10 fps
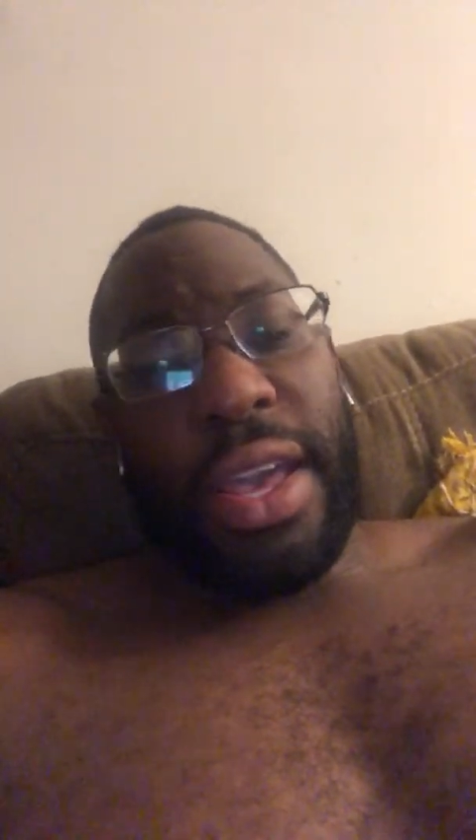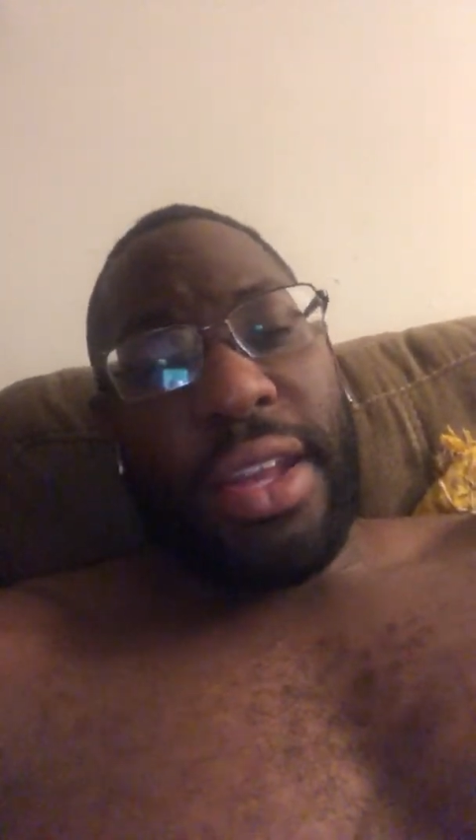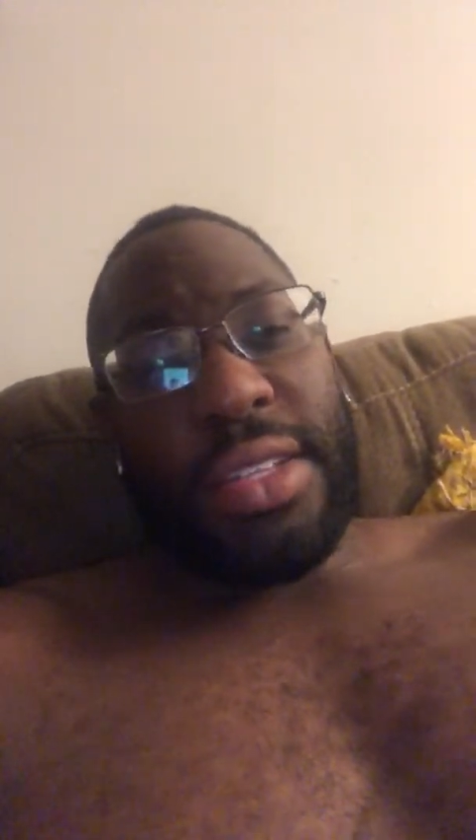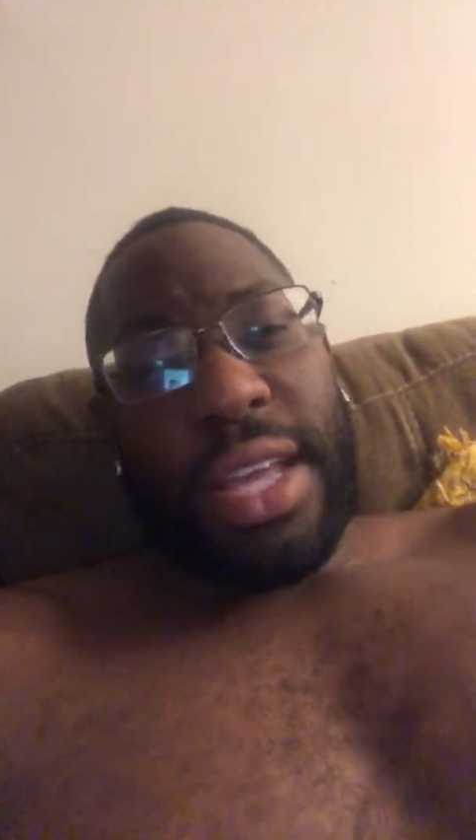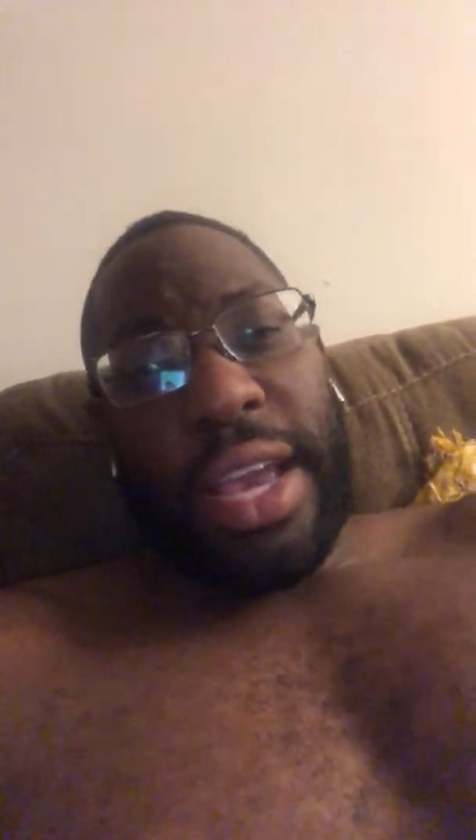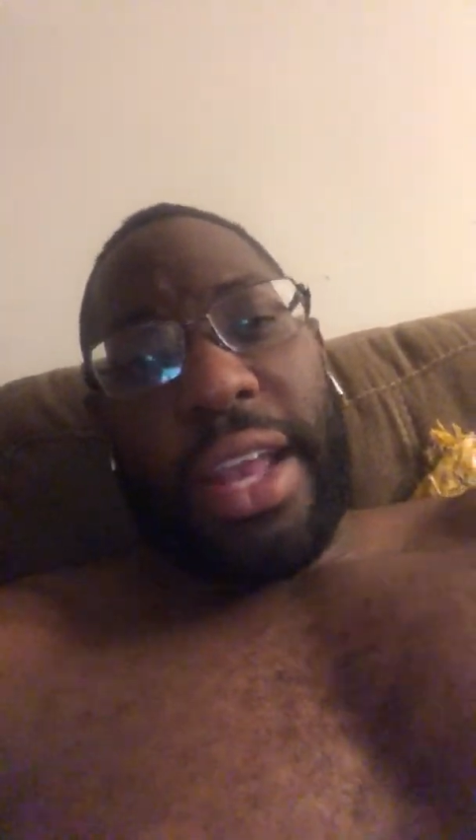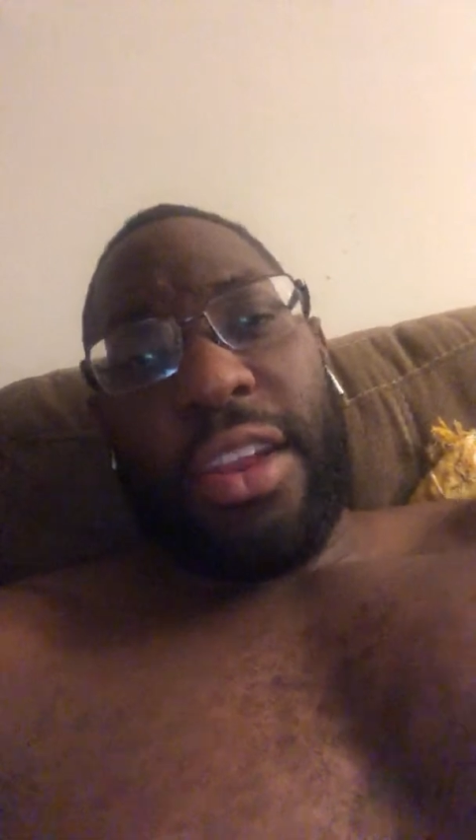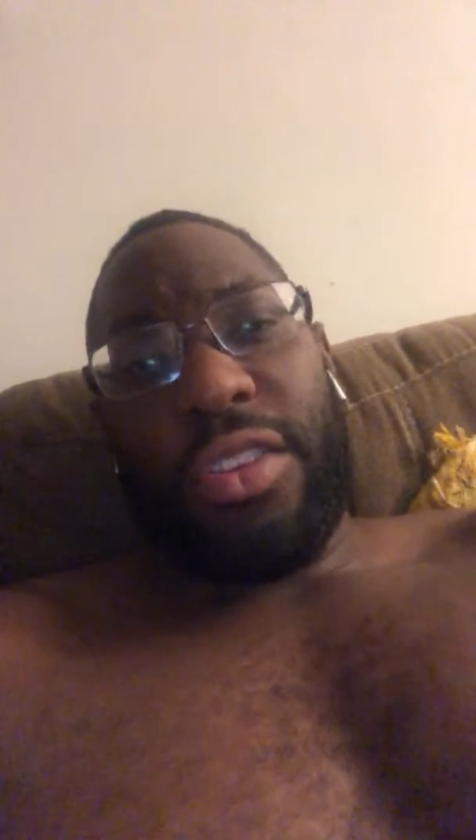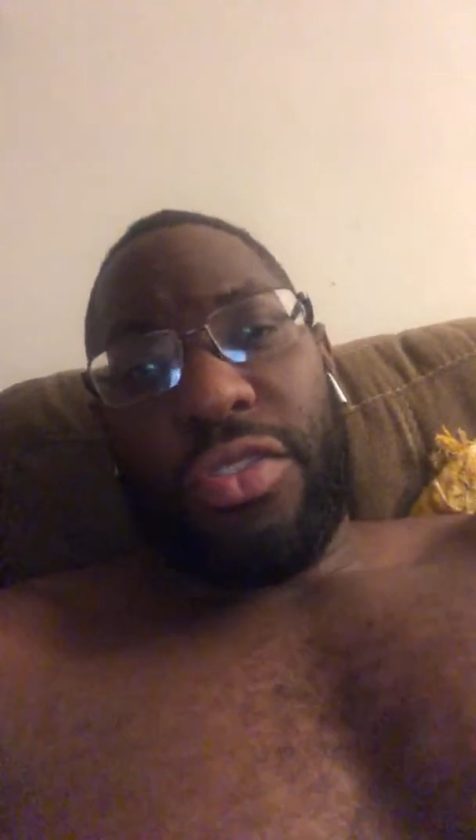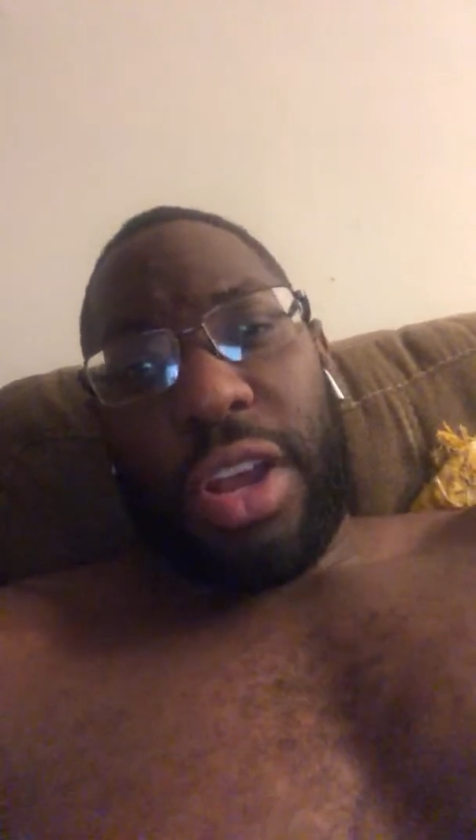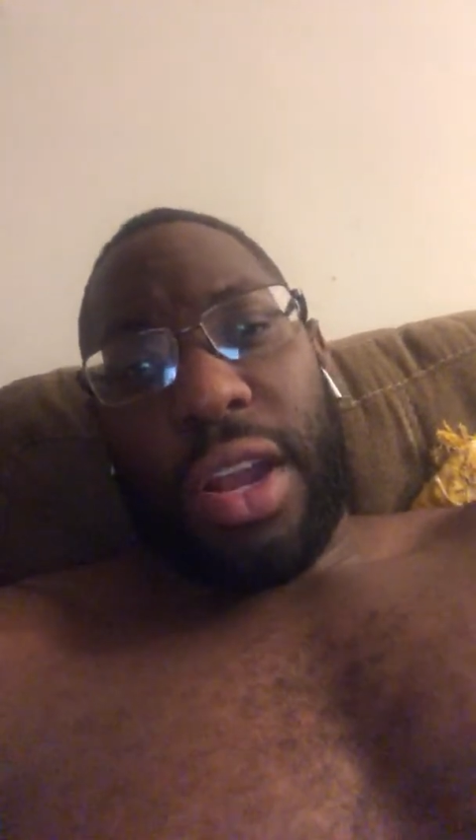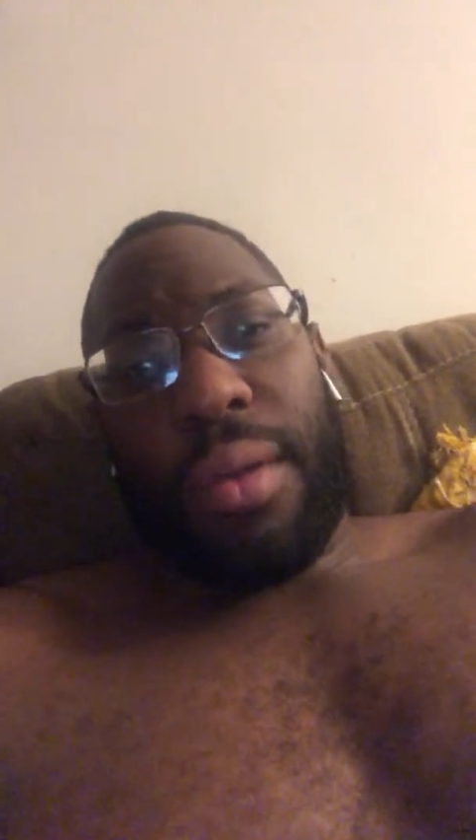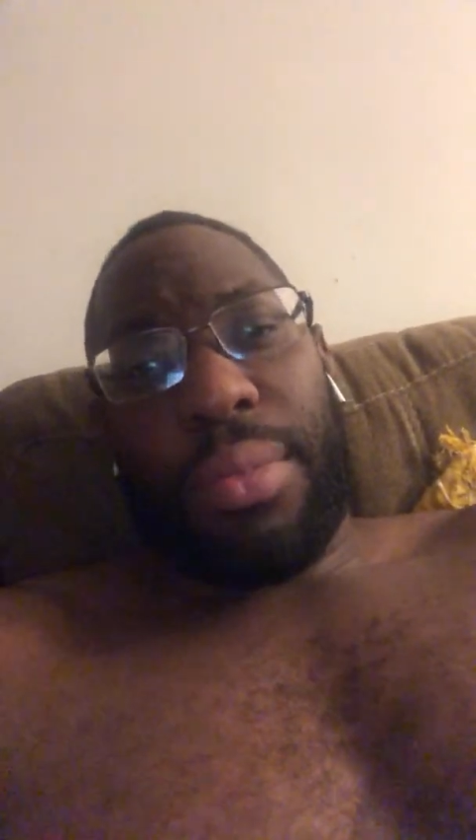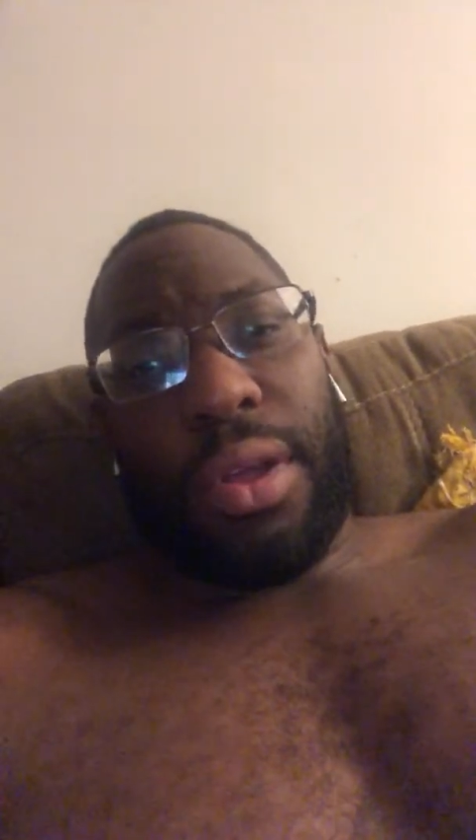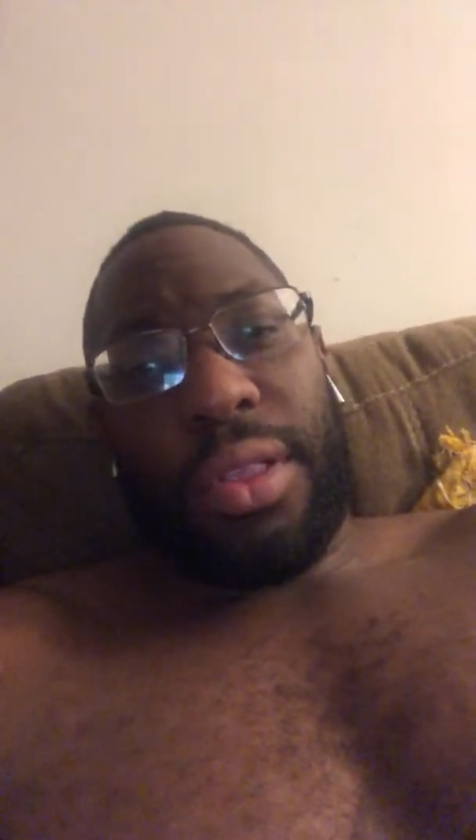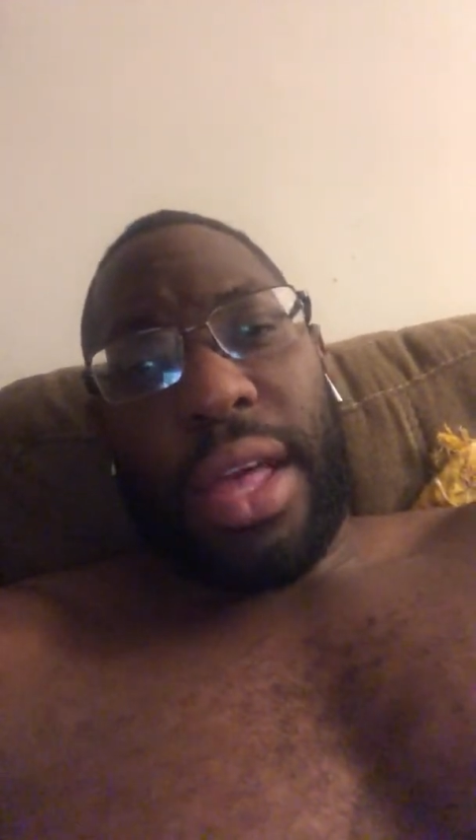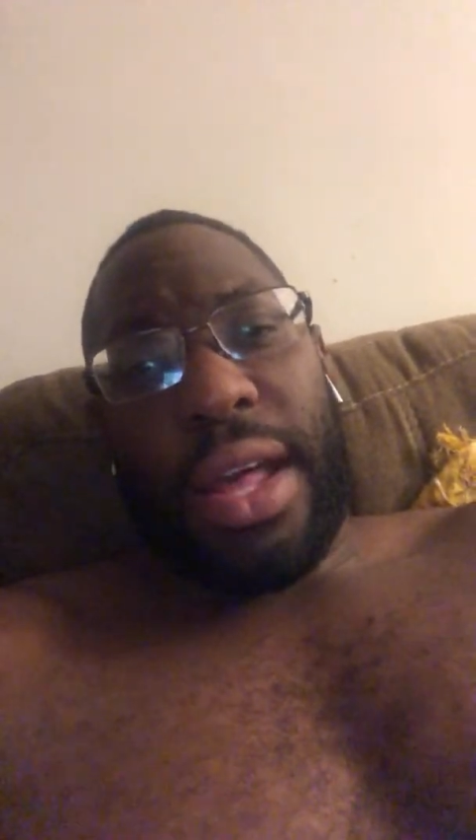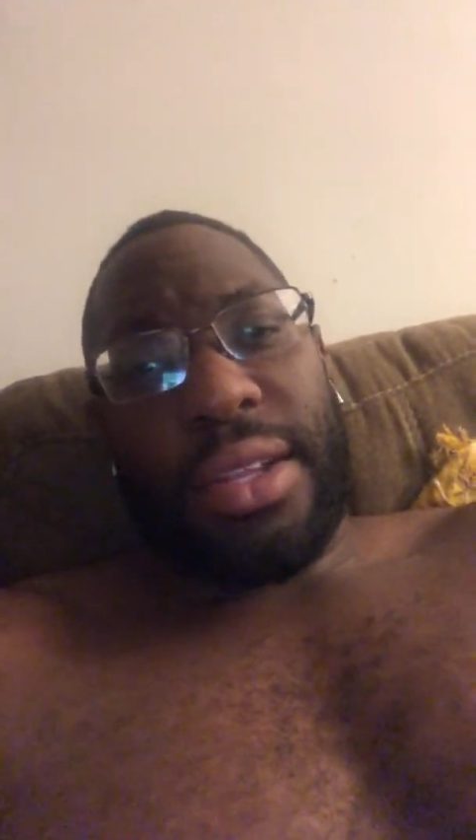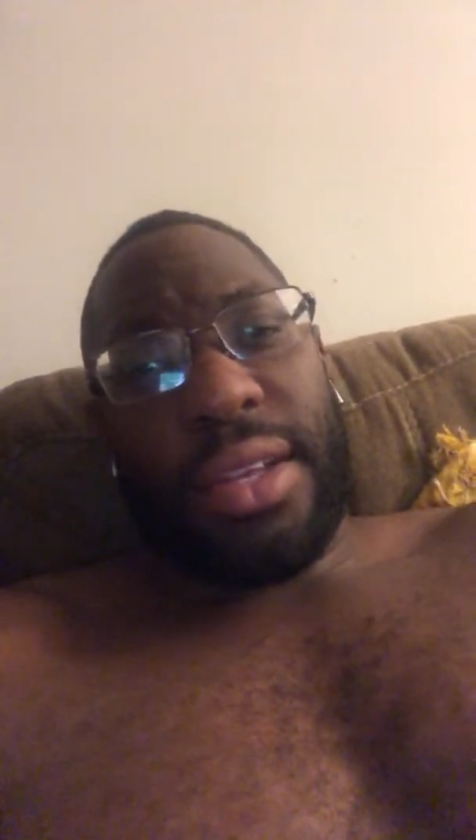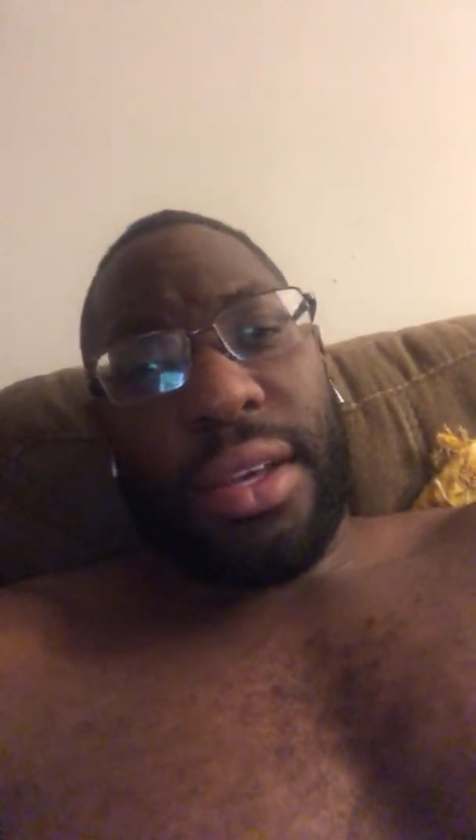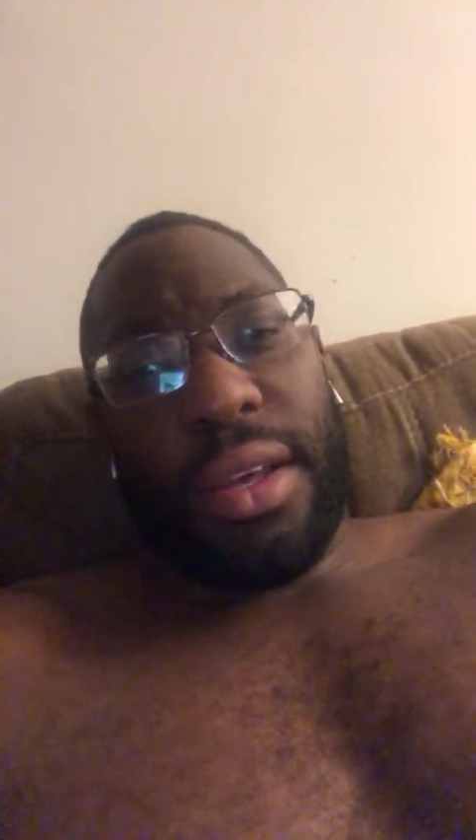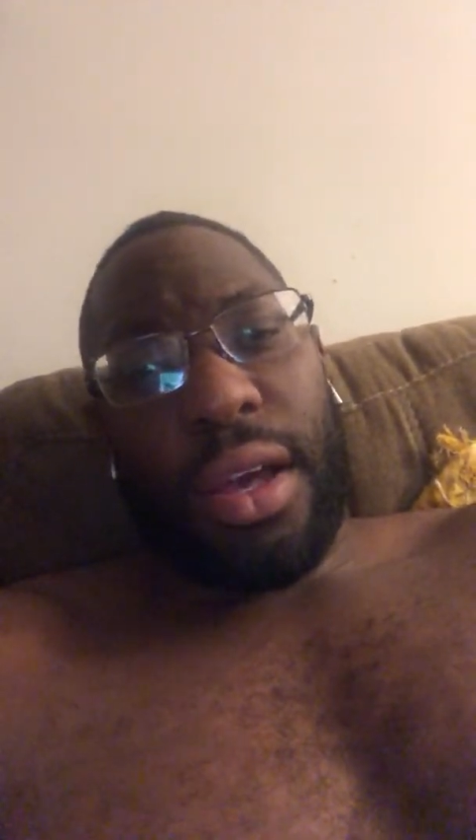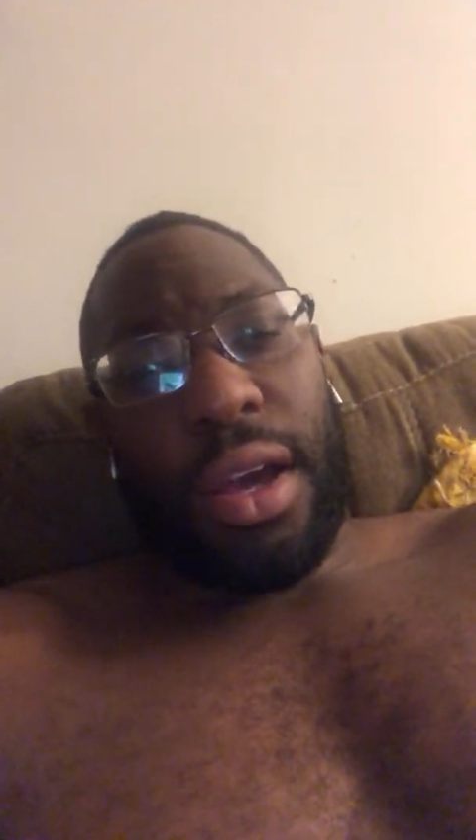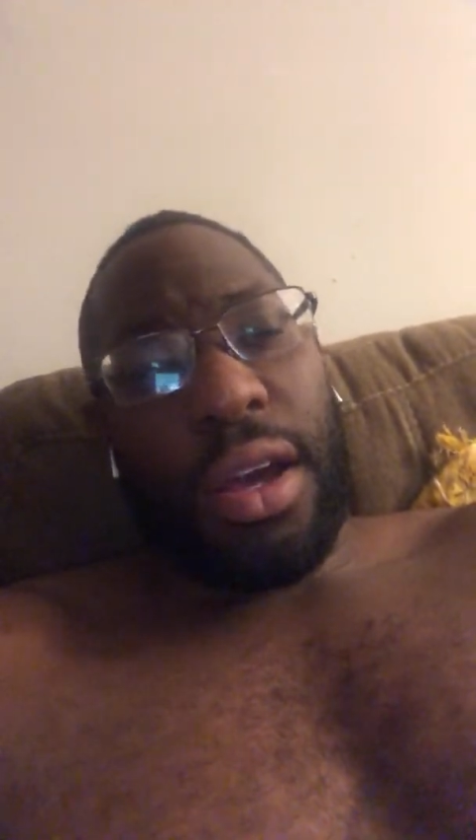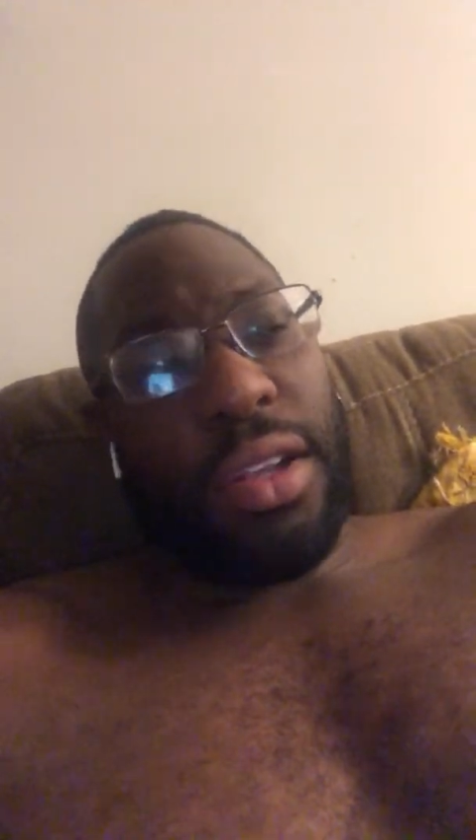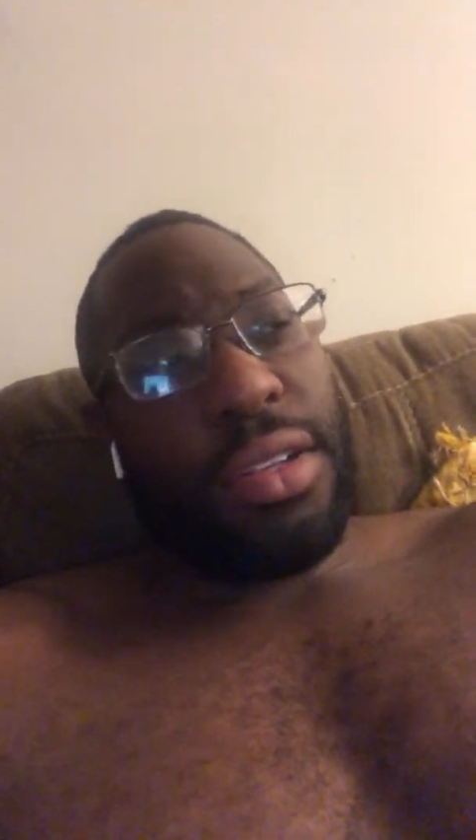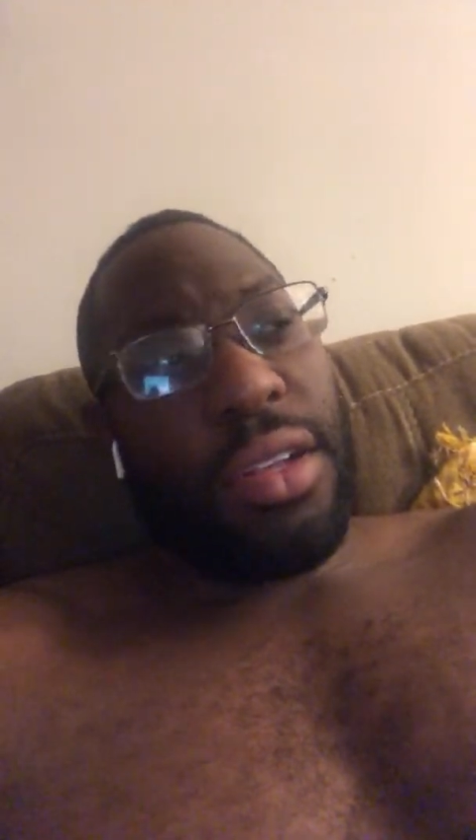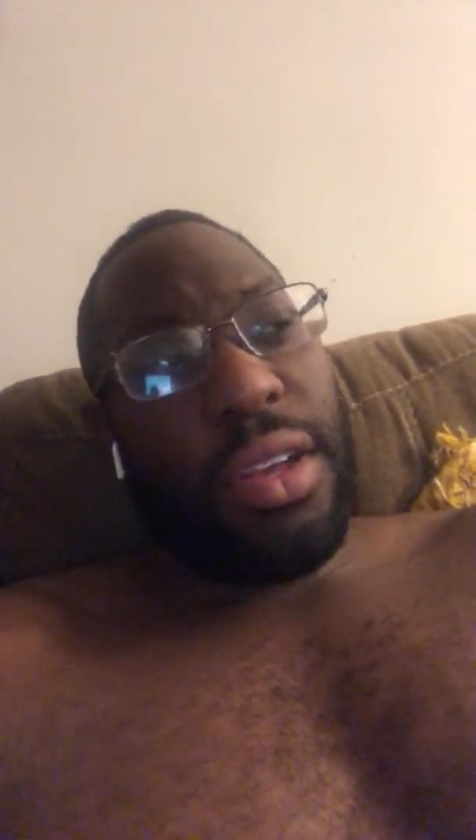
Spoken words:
in a second, try to upload that uh,